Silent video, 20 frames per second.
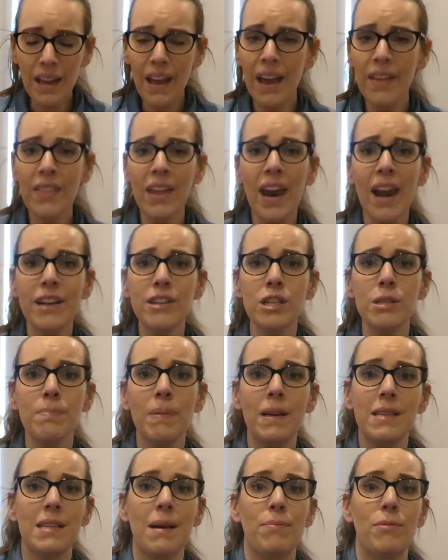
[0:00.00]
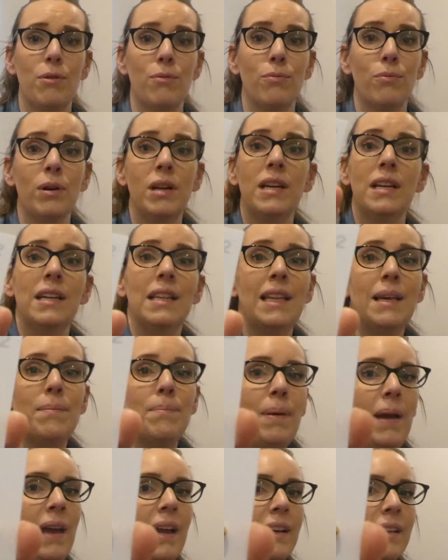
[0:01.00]
And then I just picked up the really
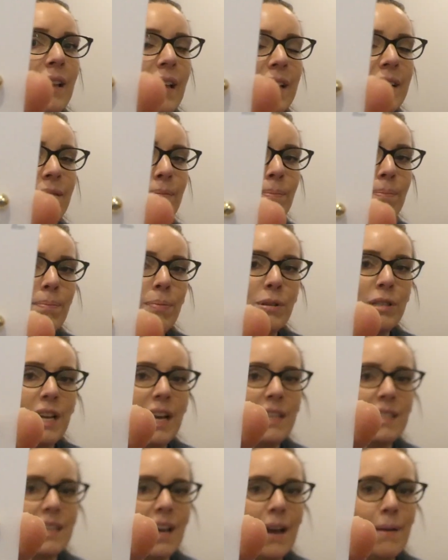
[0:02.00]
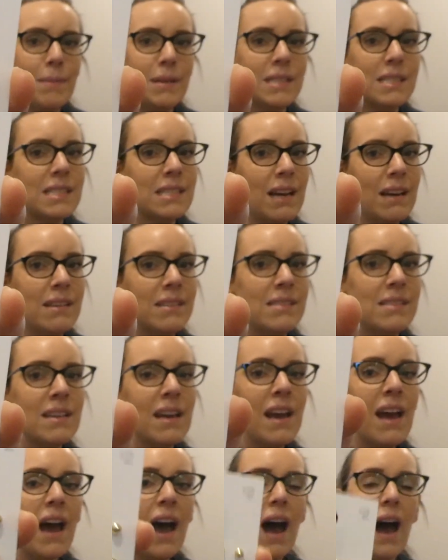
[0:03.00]
big, like, pretend diamond studs,
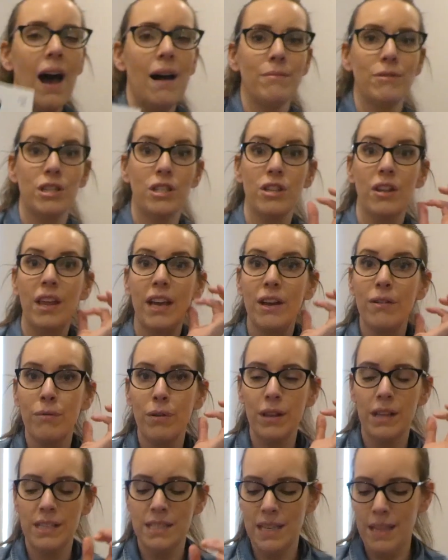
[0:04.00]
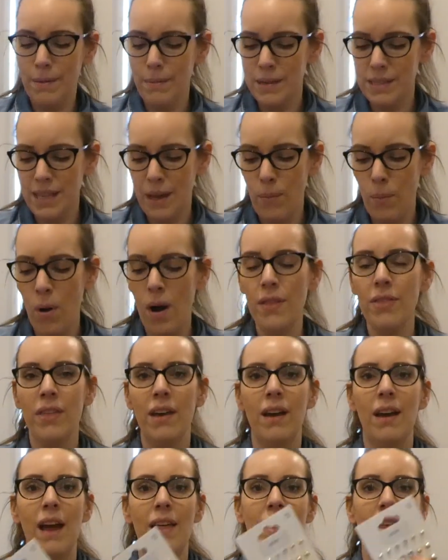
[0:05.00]
just so they can really see them, because they want
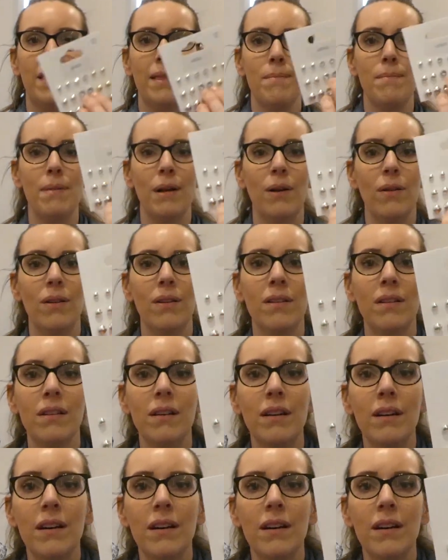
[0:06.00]
I think the middle